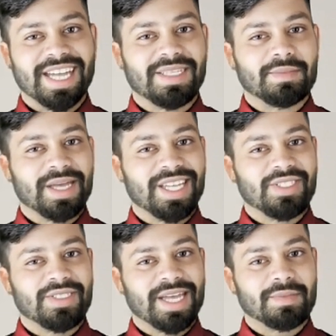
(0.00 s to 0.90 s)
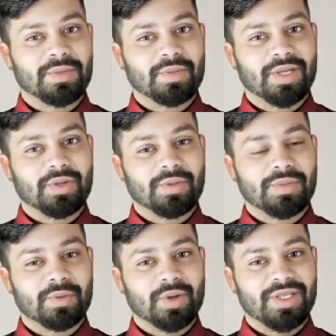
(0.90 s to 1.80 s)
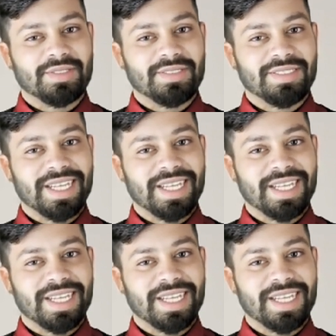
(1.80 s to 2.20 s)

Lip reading: and match them to the root words